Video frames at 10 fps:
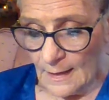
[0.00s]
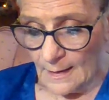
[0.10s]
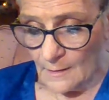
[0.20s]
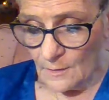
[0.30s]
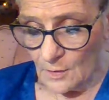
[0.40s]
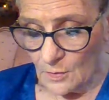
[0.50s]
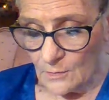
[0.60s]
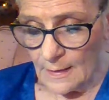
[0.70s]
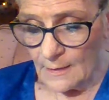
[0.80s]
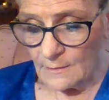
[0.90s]
I'll look
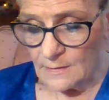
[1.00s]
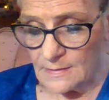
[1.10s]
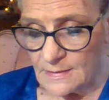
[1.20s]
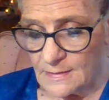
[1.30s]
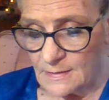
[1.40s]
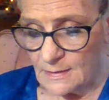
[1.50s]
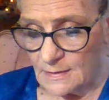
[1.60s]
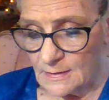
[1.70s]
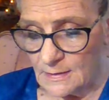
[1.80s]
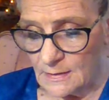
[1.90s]
around and
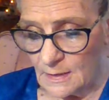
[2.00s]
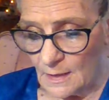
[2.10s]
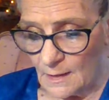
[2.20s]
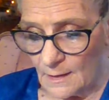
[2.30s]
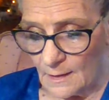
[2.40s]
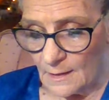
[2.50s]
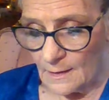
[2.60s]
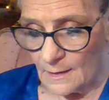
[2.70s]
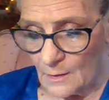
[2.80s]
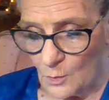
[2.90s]
see, wait
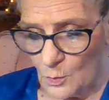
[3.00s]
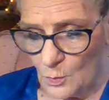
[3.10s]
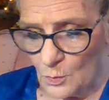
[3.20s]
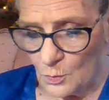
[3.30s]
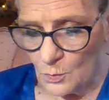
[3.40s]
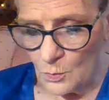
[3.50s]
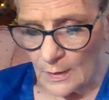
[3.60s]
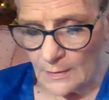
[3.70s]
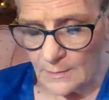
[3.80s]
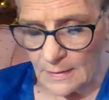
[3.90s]

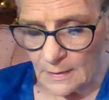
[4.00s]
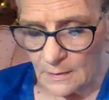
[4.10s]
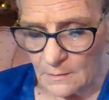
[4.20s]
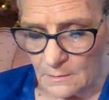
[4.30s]
a minute.